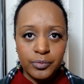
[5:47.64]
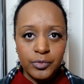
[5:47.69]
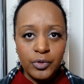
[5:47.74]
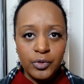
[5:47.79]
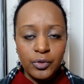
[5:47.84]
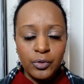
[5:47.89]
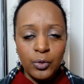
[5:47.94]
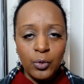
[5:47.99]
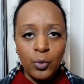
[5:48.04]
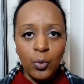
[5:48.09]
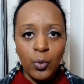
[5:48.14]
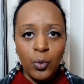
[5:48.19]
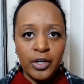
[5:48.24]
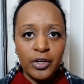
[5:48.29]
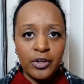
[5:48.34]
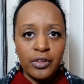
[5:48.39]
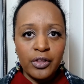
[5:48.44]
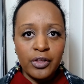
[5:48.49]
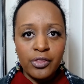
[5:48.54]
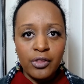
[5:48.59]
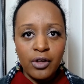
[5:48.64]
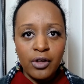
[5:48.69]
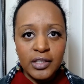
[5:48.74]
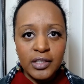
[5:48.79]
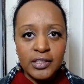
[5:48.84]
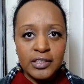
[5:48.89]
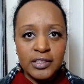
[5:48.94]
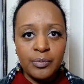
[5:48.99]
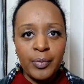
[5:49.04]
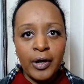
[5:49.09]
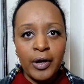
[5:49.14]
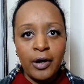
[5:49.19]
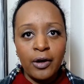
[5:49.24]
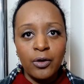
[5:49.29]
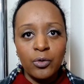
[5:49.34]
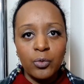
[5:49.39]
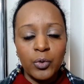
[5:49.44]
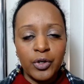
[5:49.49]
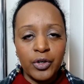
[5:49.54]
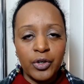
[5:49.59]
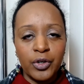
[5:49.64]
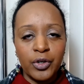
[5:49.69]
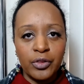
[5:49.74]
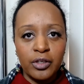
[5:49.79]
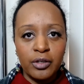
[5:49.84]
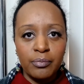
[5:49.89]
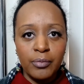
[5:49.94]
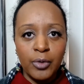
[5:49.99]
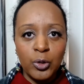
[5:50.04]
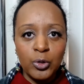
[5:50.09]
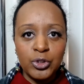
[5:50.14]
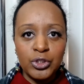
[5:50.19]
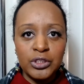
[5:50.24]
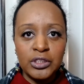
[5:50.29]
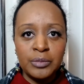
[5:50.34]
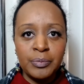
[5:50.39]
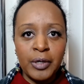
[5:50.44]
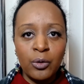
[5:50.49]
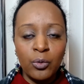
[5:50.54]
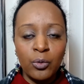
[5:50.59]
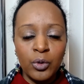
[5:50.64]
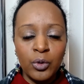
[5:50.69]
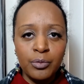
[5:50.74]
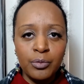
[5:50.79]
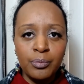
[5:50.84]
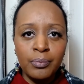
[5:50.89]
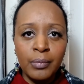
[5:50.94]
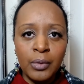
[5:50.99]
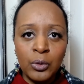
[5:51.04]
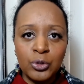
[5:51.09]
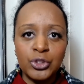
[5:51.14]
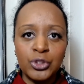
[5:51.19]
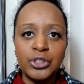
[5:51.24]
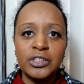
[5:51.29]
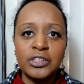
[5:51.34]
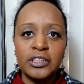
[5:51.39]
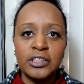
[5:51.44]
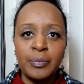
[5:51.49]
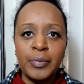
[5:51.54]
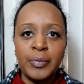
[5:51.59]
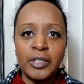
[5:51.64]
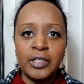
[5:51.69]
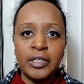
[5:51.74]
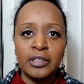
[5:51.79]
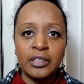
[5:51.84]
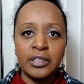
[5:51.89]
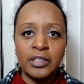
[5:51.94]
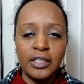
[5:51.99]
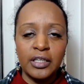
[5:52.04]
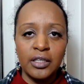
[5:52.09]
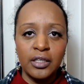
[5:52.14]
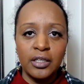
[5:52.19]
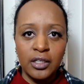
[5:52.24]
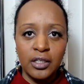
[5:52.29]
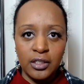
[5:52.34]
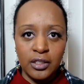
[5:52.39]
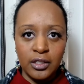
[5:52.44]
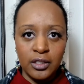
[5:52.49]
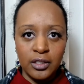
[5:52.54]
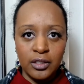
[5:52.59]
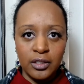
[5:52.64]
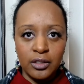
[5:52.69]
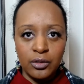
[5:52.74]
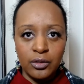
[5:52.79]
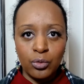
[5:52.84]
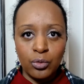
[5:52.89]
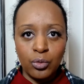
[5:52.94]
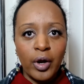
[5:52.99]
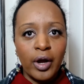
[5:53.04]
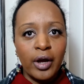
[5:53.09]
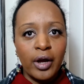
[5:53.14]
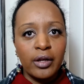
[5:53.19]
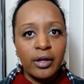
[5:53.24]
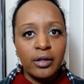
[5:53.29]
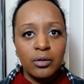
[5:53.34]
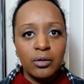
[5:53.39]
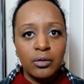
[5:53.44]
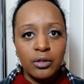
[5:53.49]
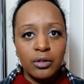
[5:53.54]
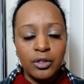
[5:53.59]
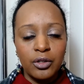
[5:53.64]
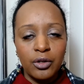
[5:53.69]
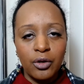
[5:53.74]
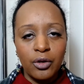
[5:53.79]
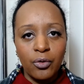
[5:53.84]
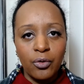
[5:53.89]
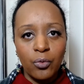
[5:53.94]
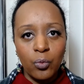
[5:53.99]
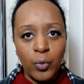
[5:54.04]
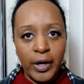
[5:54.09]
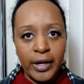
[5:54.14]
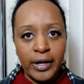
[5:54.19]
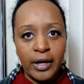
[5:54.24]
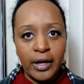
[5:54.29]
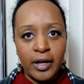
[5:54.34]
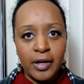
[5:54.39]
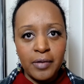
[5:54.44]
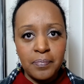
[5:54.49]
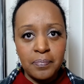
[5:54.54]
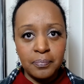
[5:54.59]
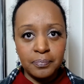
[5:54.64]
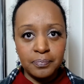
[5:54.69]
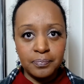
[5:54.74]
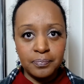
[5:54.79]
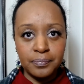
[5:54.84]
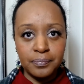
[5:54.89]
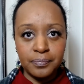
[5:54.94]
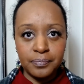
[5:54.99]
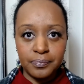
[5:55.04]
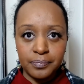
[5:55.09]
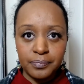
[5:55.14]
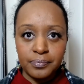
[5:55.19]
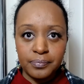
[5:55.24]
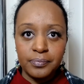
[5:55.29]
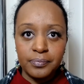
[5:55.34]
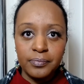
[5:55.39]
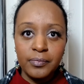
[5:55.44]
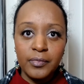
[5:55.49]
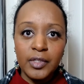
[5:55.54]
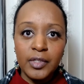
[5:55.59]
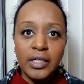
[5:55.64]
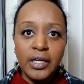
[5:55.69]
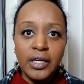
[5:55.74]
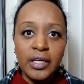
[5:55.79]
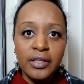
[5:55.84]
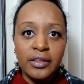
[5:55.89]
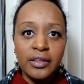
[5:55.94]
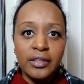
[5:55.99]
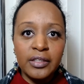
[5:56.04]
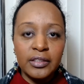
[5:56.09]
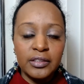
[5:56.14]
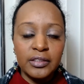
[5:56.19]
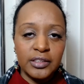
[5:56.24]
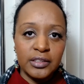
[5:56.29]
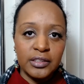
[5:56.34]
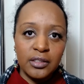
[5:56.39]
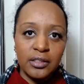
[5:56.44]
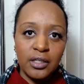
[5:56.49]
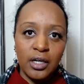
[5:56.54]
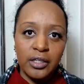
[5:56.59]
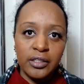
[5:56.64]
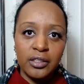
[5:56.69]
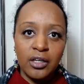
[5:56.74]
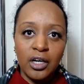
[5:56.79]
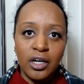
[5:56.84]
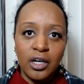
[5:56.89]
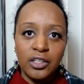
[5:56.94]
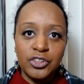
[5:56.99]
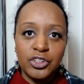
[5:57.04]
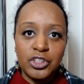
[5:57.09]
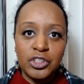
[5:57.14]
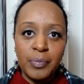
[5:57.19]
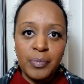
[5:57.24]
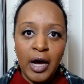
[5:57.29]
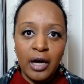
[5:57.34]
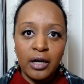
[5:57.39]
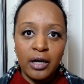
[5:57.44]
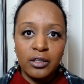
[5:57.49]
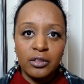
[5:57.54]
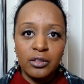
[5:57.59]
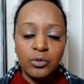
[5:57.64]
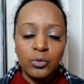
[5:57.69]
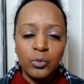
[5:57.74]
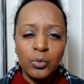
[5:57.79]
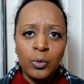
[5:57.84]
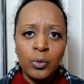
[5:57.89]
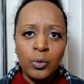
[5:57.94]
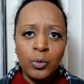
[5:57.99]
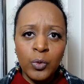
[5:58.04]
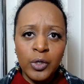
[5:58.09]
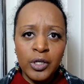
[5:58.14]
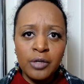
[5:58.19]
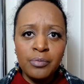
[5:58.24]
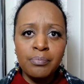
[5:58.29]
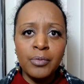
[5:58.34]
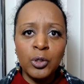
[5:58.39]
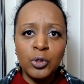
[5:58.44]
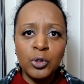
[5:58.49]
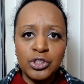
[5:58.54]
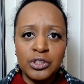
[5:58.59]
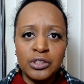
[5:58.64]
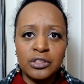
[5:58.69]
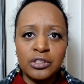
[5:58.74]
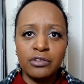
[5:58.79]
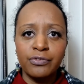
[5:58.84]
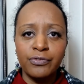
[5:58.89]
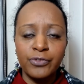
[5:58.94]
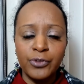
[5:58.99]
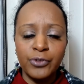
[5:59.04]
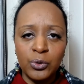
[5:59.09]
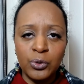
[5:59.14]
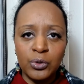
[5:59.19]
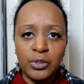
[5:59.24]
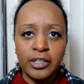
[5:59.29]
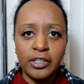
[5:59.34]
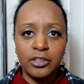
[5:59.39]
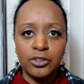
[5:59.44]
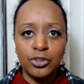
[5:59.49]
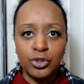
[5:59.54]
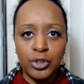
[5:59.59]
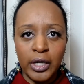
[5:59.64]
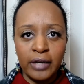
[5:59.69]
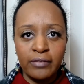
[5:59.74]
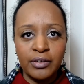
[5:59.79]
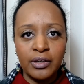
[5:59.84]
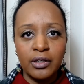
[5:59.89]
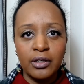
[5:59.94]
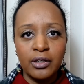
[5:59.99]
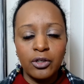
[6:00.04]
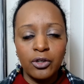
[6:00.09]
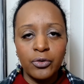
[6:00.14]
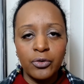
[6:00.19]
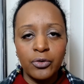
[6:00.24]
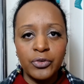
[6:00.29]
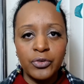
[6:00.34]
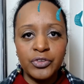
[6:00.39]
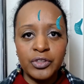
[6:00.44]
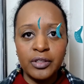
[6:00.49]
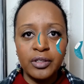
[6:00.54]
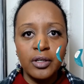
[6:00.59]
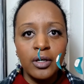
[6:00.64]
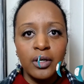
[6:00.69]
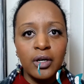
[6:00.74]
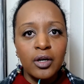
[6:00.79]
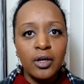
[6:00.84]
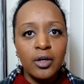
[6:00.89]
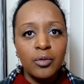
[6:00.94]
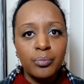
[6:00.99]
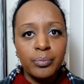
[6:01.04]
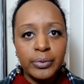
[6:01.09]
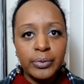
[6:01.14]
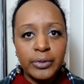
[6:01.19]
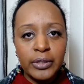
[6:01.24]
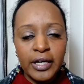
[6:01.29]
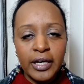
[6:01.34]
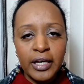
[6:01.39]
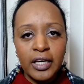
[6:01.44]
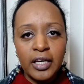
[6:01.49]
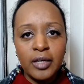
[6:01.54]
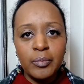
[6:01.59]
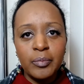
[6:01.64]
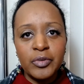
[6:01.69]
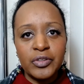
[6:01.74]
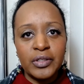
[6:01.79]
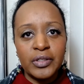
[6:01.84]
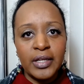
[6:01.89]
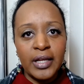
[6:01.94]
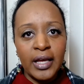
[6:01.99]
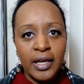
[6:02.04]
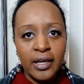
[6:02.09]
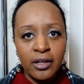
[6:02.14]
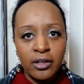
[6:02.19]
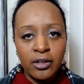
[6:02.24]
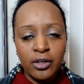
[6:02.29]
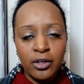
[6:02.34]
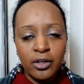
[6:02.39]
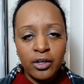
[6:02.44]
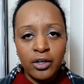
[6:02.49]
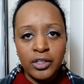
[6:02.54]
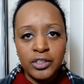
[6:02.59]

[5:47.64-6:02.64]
What are the thoughts about? What are the emotions about? What emotions typically run, when I'm in this unconscious pattern? What emotions are fueling and driving it? Is it blame? Is it anger?